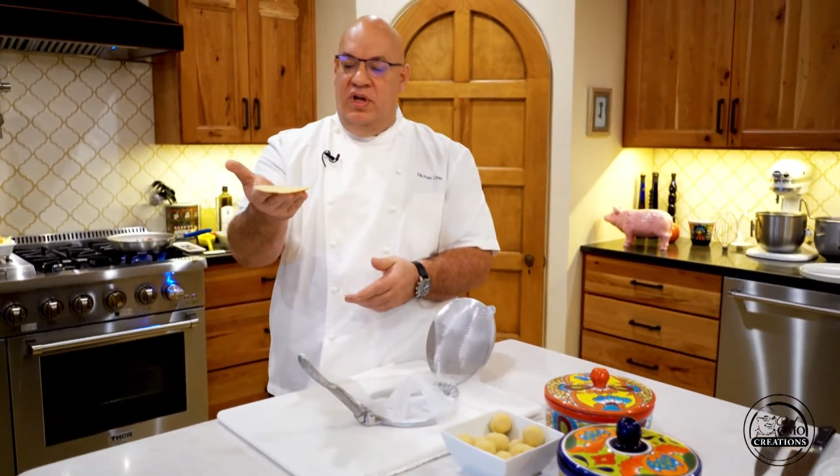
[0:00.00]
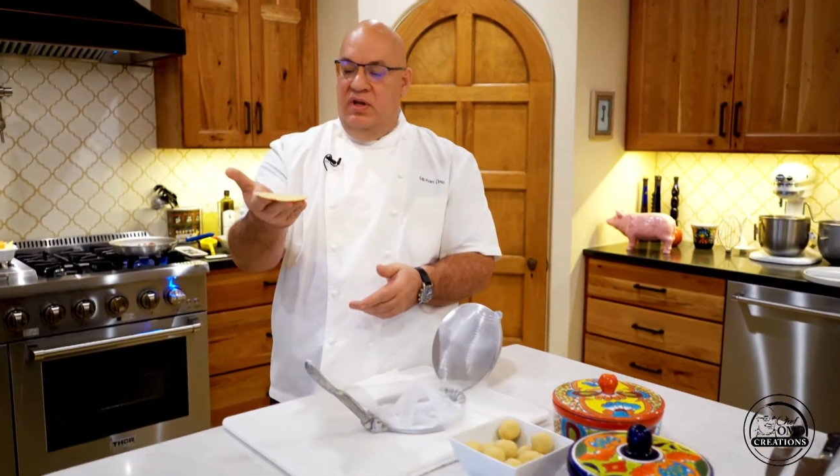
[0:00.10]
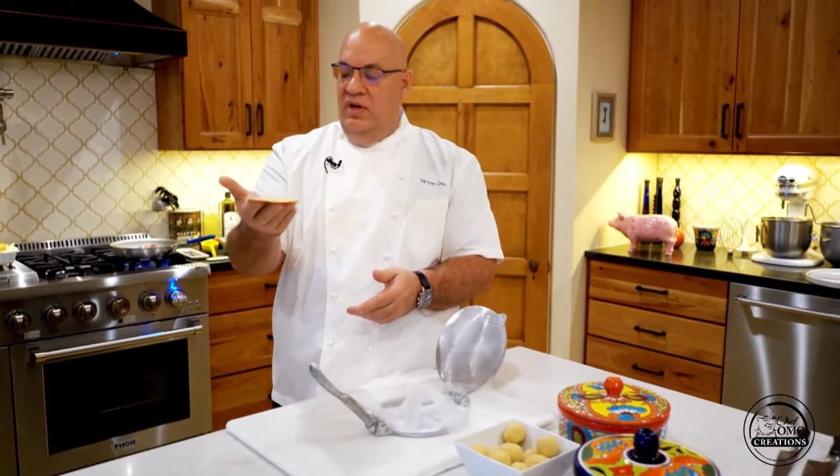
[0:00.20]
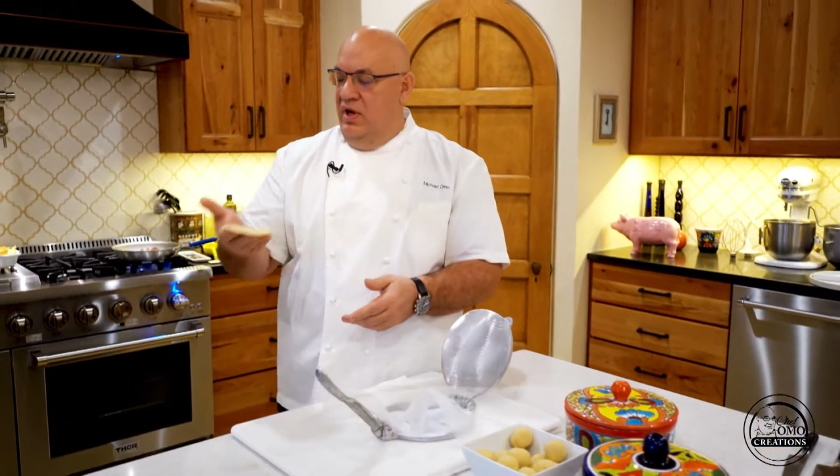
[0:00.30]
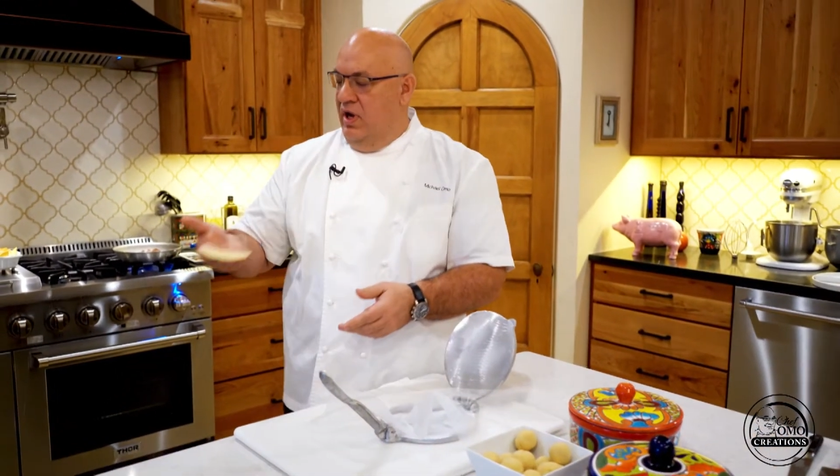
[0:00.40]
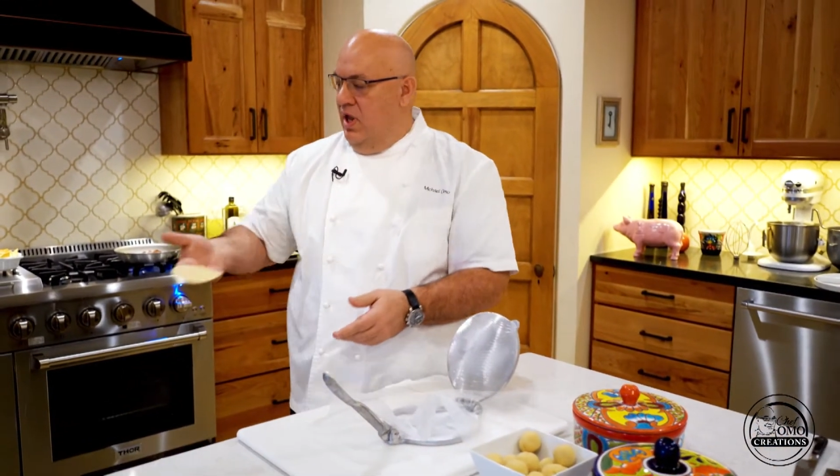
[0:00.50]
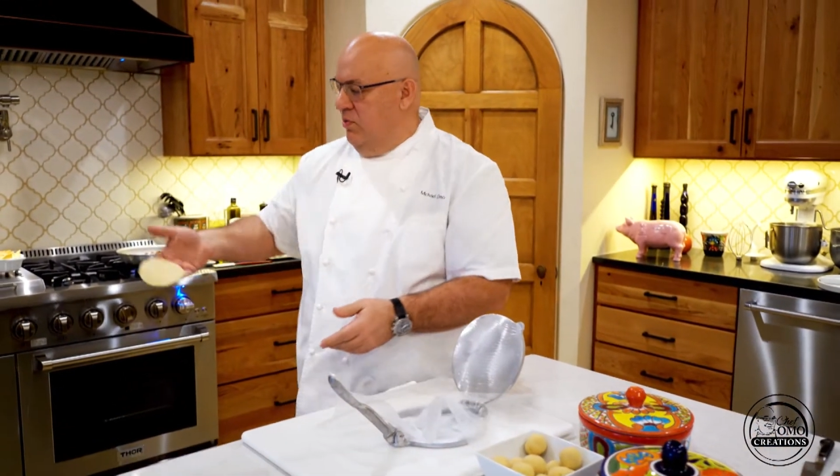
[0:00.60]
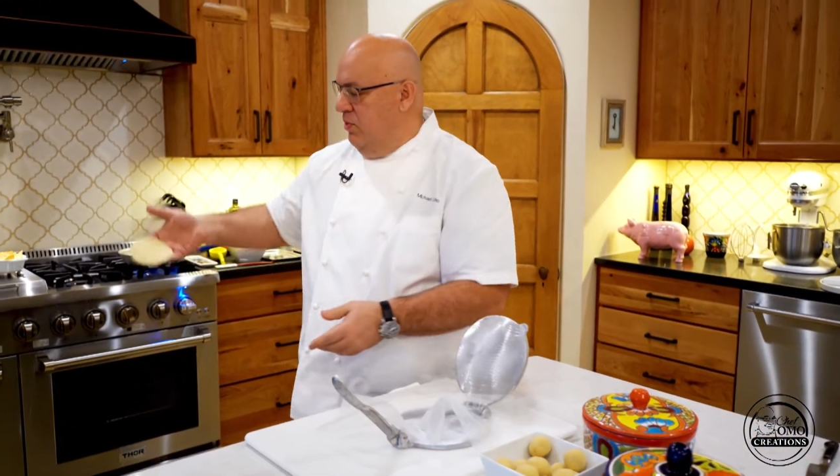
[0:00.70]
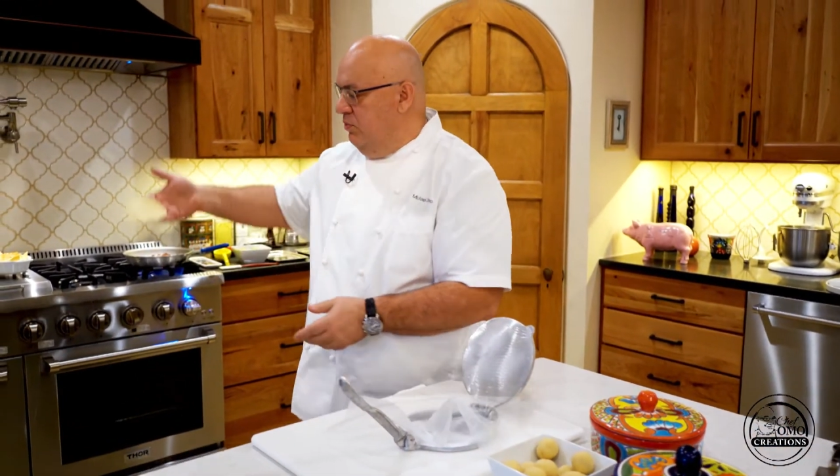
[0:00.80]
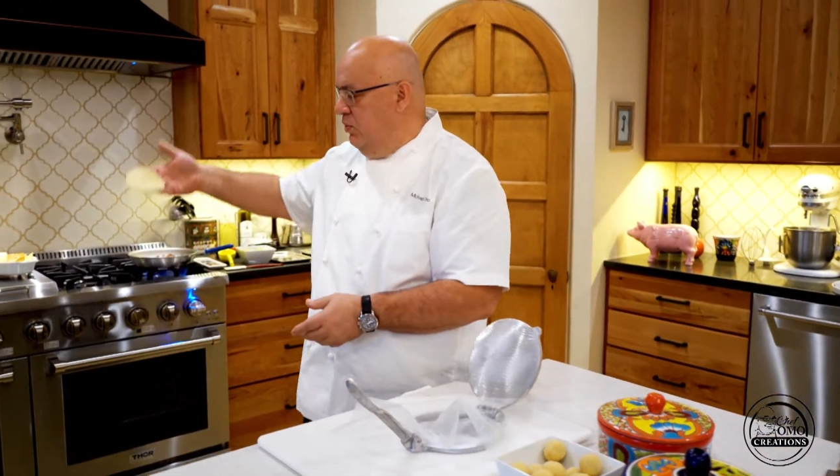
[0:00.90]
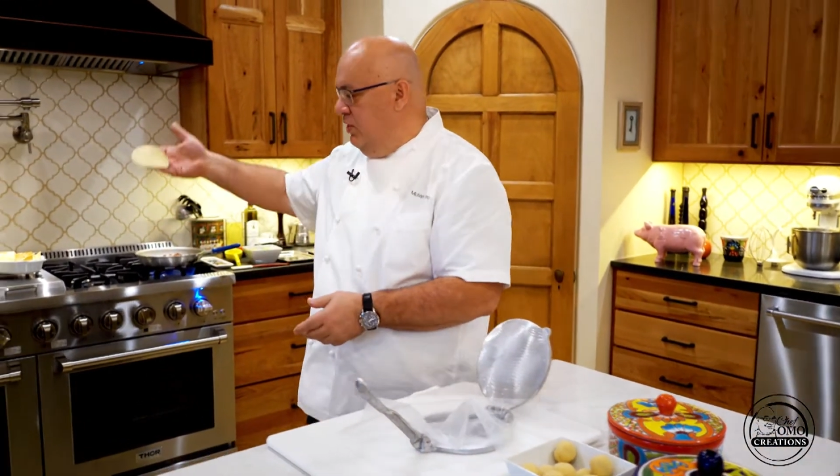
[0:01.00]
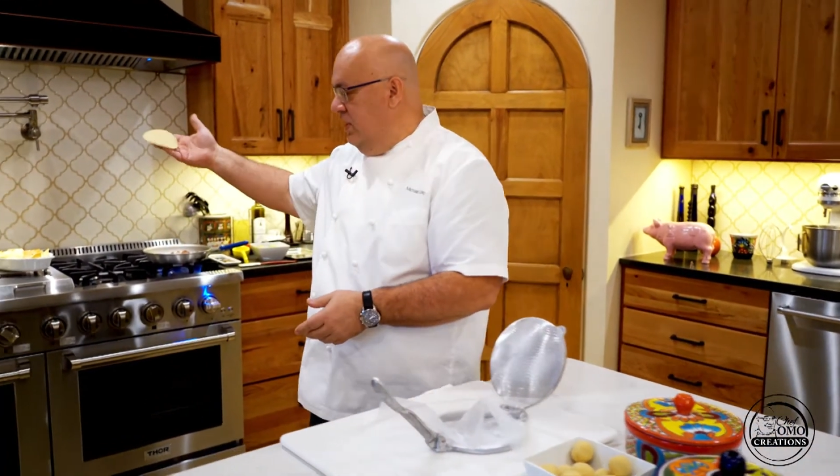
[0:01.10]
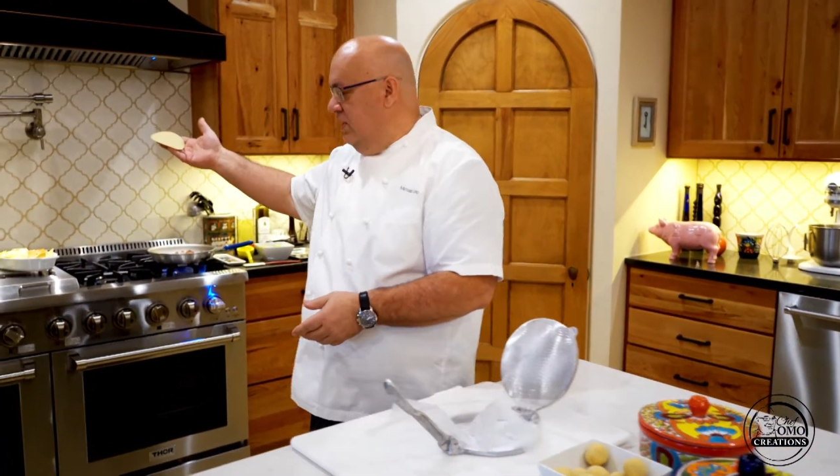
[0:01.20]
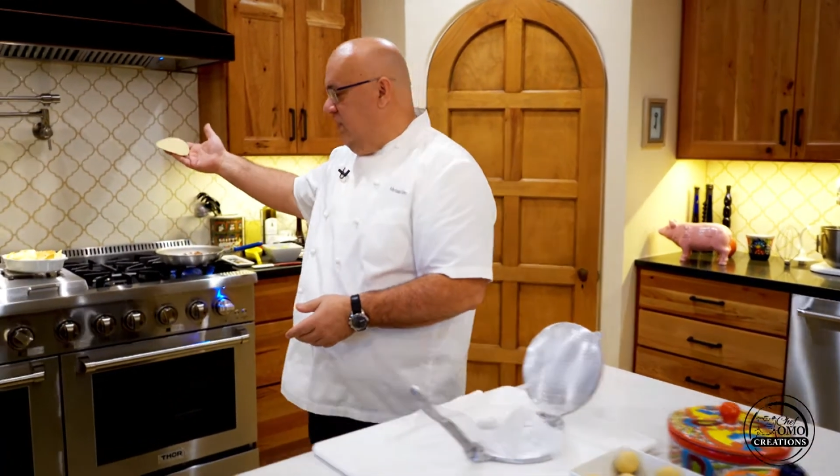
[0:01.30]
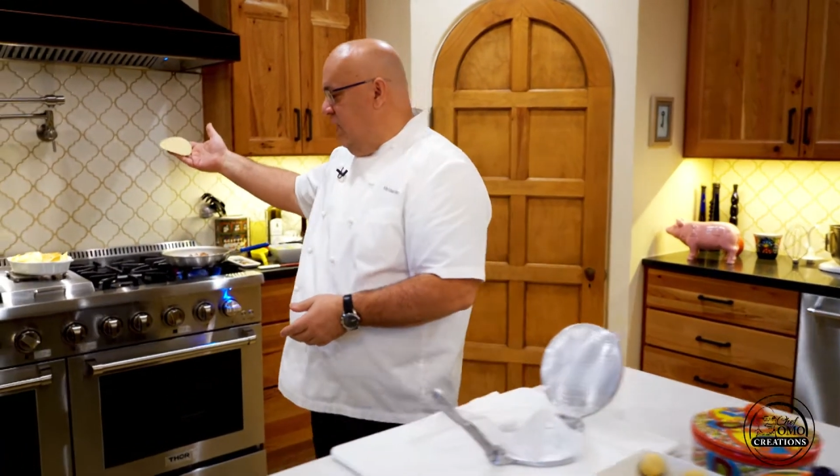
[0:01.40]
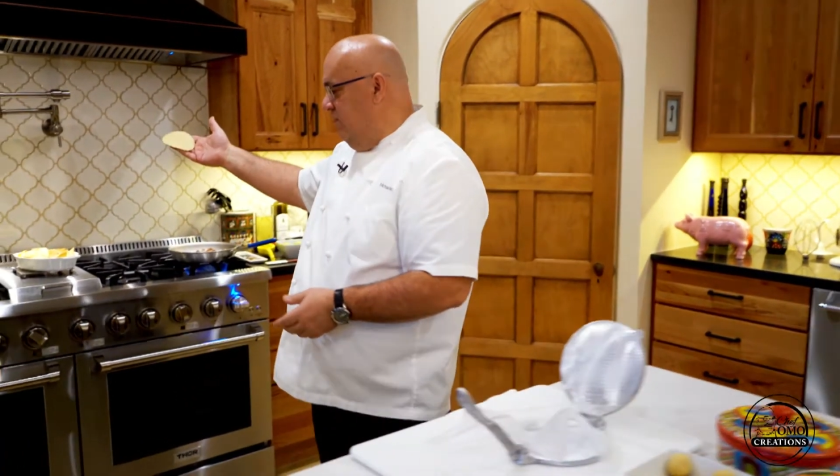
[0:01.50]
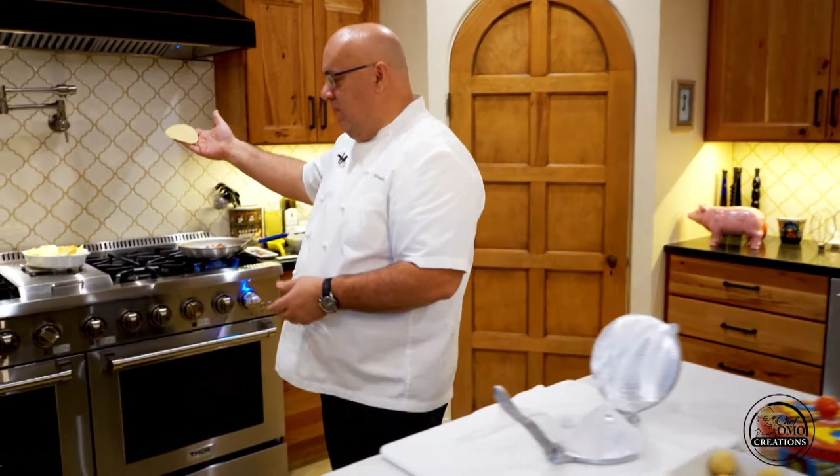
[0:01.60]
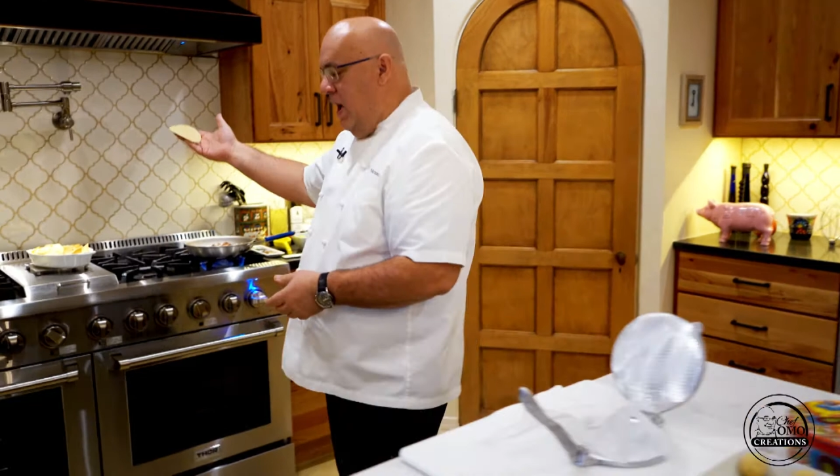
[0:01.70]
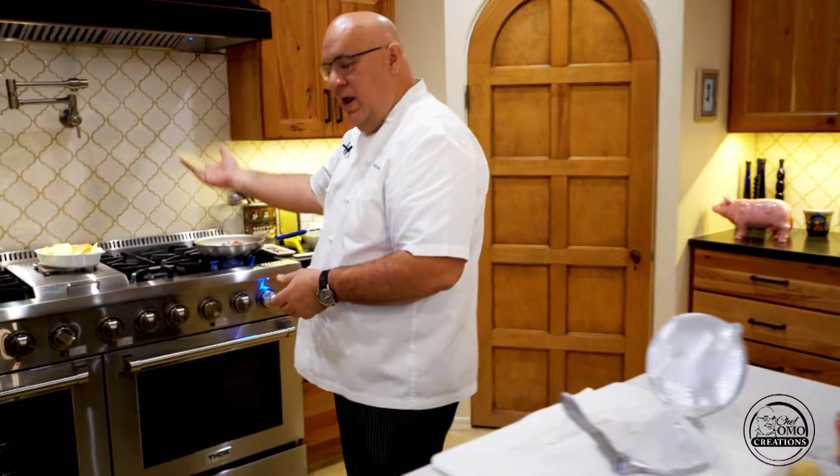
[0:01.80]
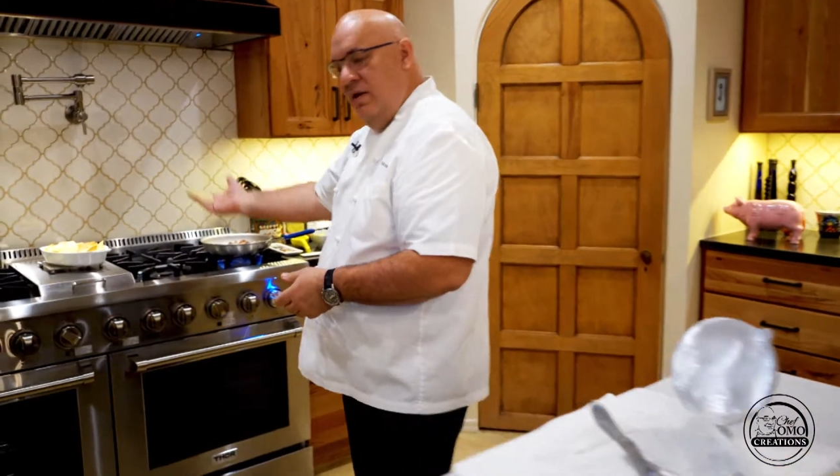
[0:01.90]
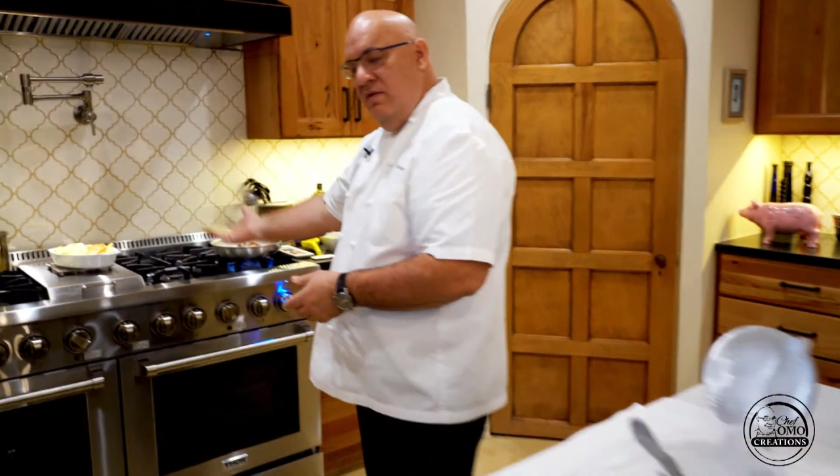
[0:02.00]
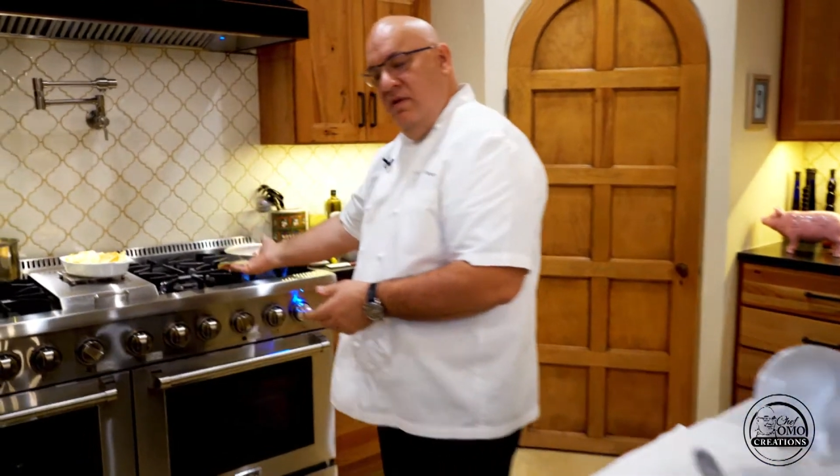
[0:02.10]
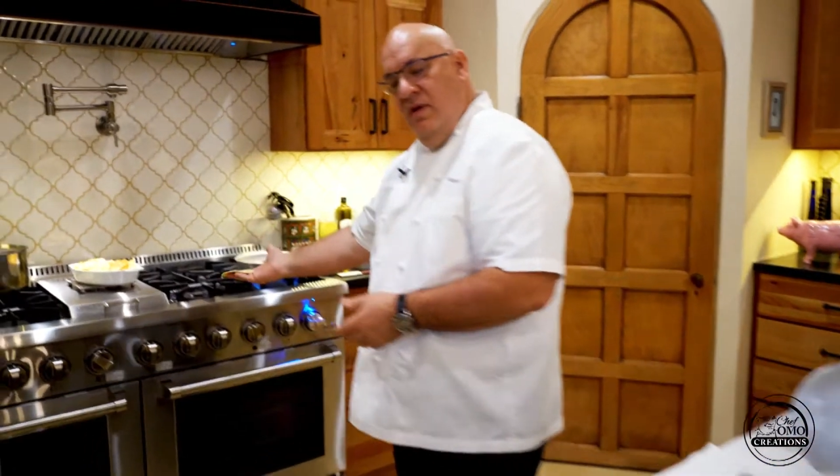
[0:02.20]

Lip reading: And then we would put it inside of a pan,